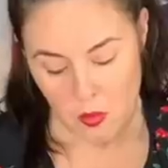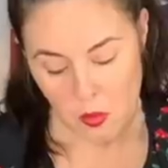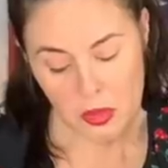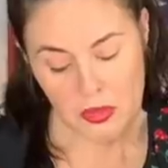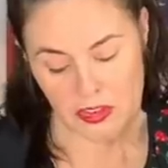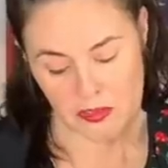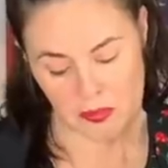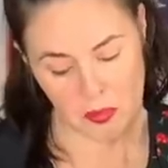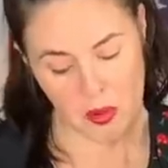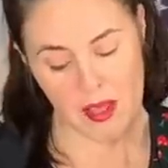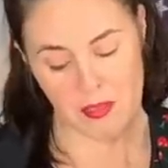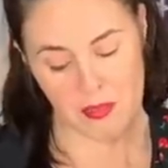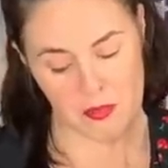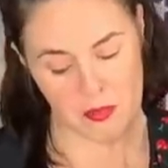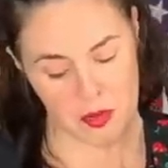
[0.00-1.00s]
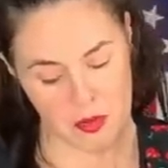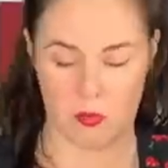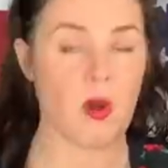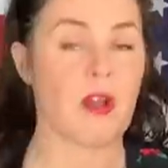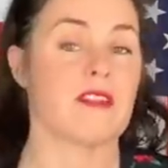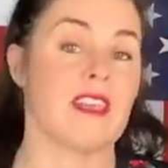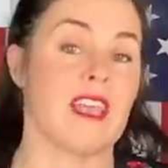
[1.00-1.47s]
We'll just run through
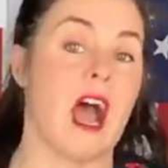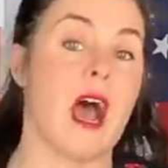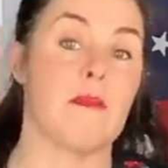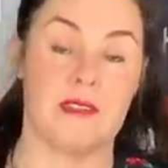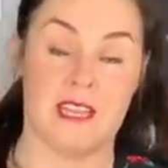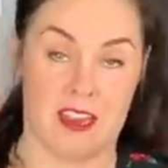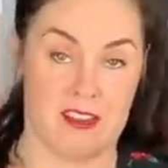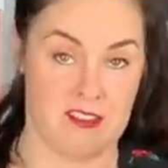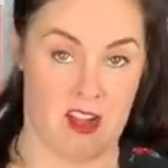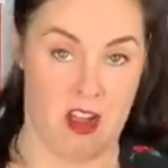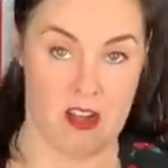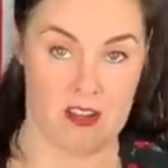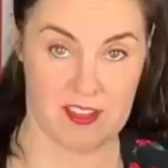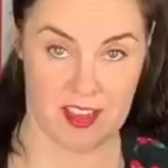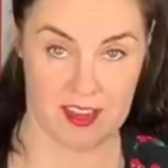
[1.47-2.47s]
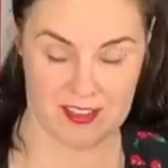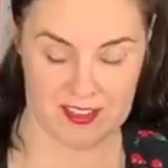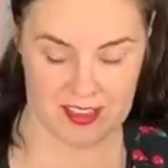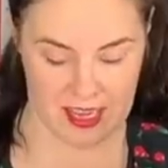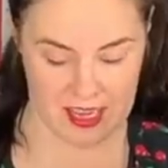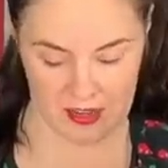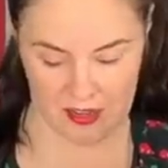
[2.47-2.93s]
what the updates are since
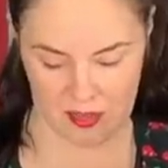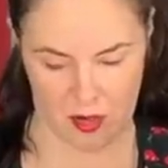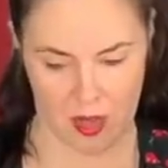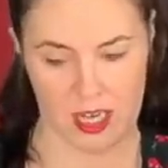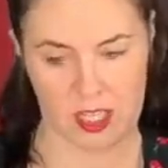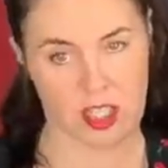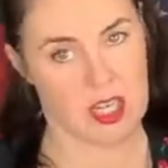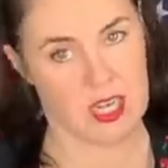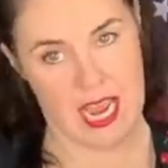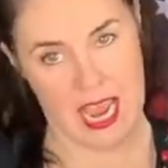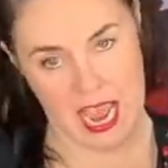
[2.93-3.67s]
the insurrection